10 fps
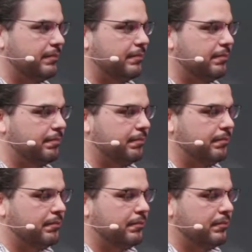
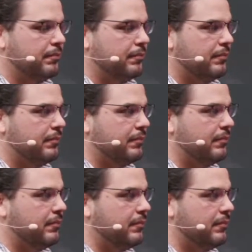
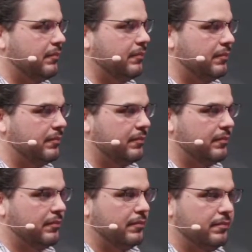
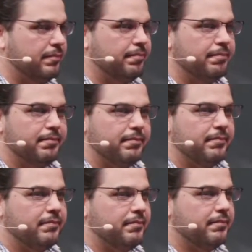
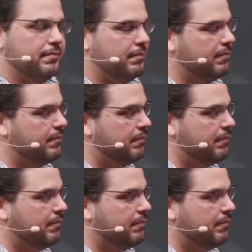The person shown says nothing.